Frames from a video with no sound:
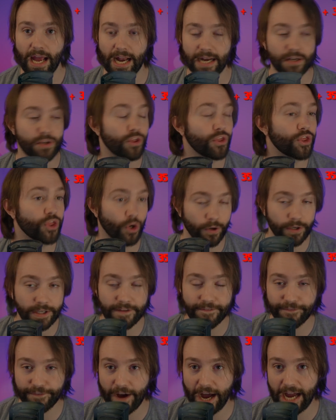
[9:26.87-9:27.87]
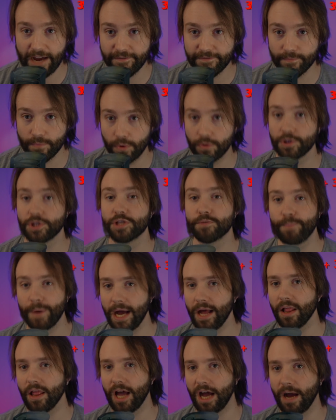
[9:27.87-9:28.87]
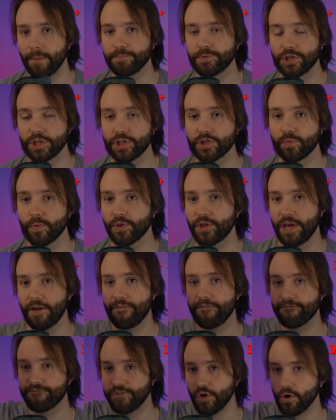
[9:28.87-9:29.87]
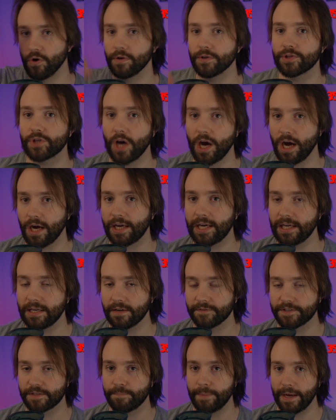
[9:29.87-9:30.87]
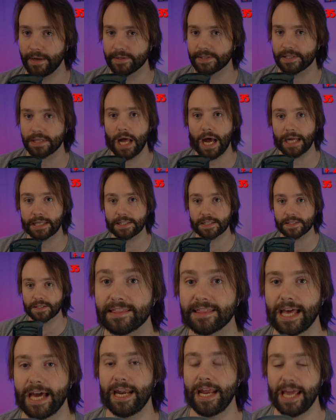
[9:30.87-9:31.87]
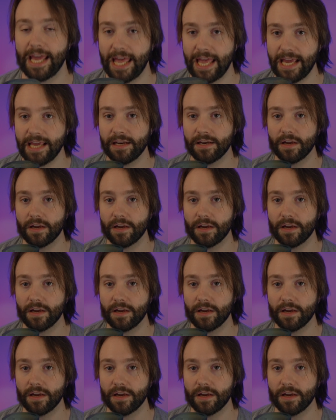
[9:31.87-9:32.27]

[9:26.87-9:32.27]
and 35 more spell options with a full docket of spell slots, that ain't